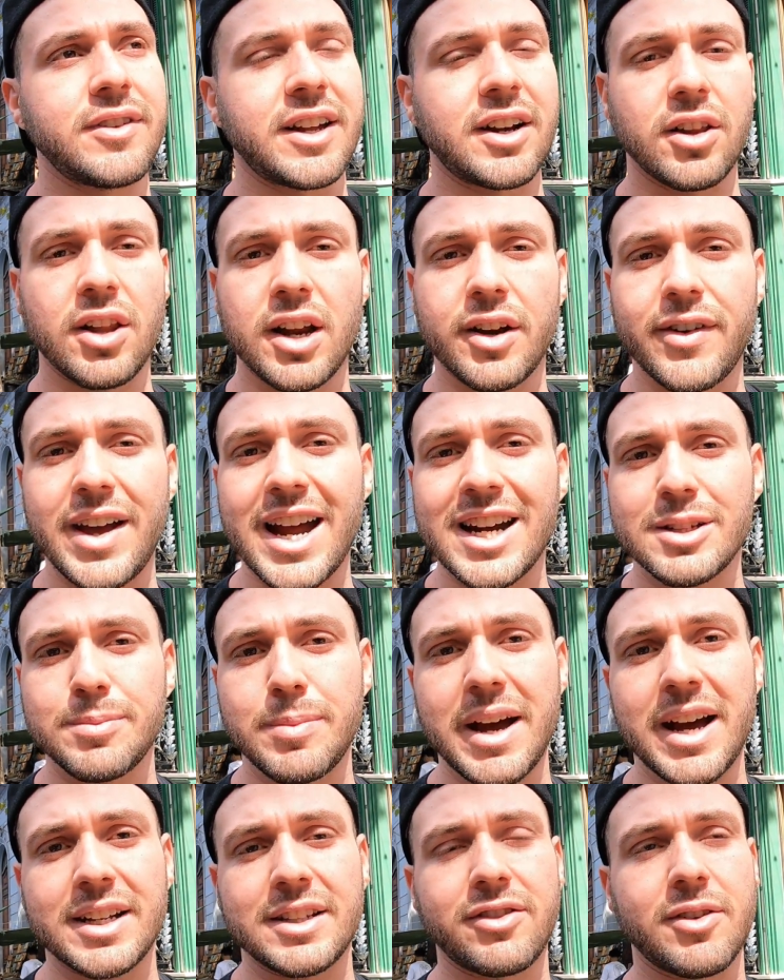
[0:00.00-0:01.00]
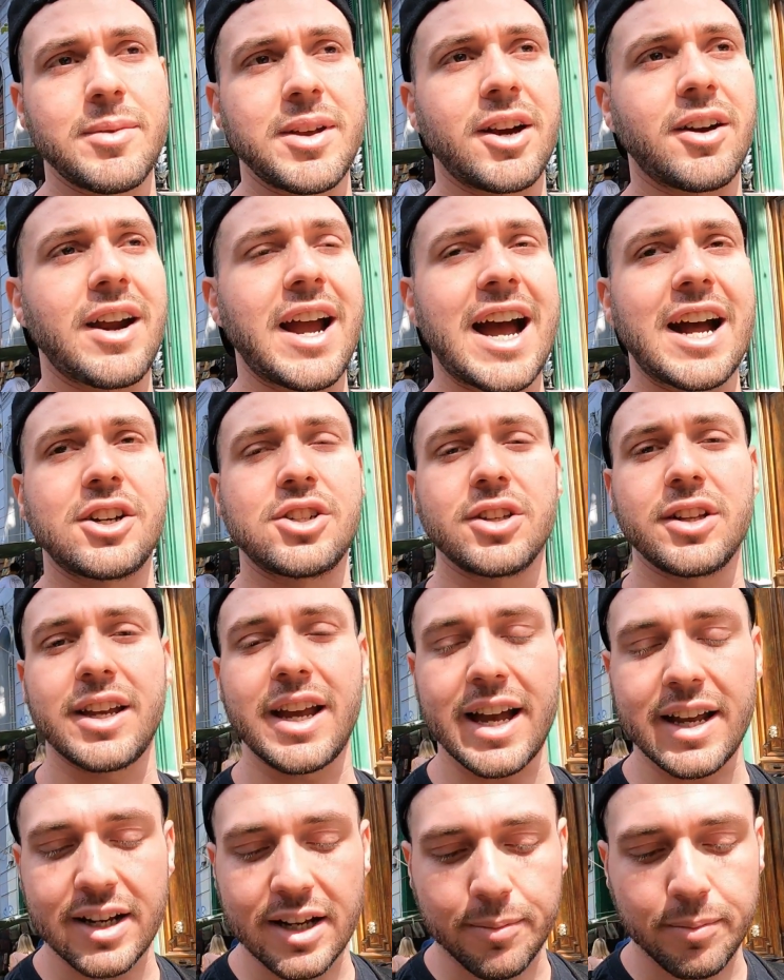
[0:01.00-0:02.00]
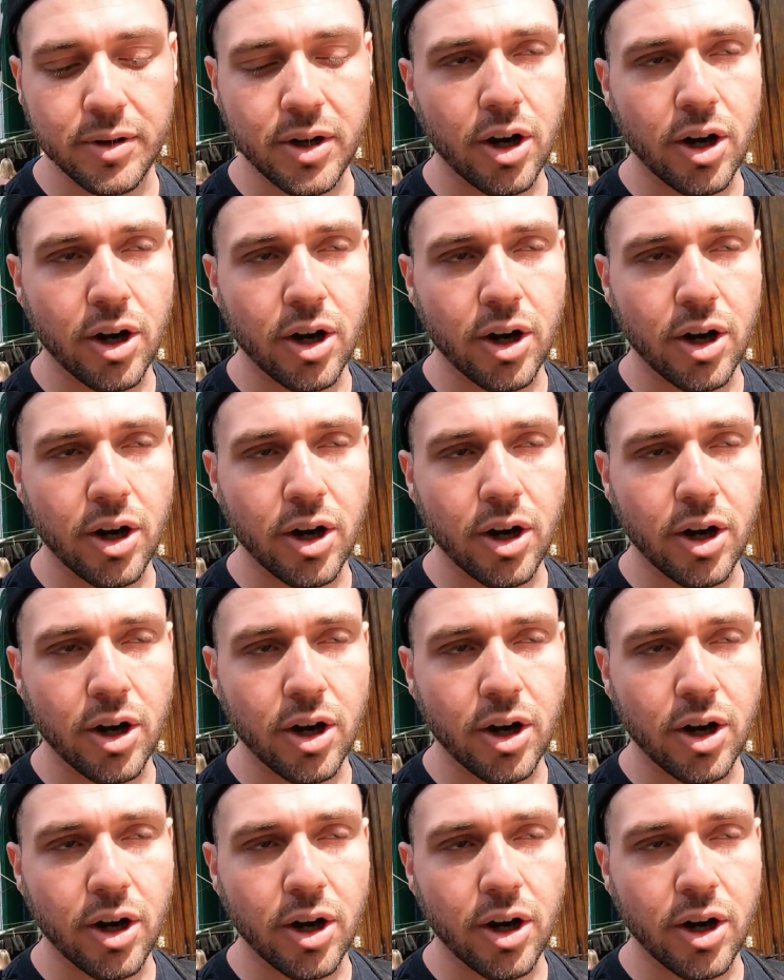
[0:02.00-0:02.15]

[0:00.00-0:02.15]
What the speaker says: and a lot of expats from here actually end up